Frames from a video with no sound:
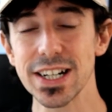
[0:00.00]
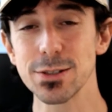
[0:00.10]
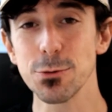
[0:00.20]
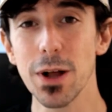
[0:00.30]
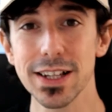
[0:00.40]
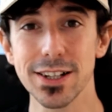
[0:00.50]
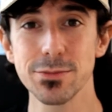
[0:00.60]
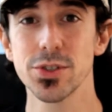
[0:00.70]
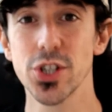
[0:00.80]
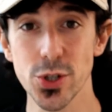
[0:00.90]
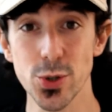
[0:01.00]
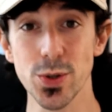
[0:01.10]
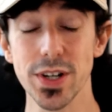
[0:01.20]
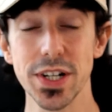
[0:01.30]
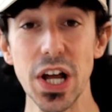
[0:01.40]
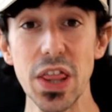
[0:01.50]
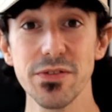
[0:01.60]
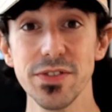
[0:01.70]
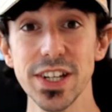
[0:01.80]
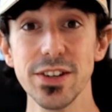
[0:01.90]
and welcome to another
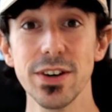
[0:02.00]
video,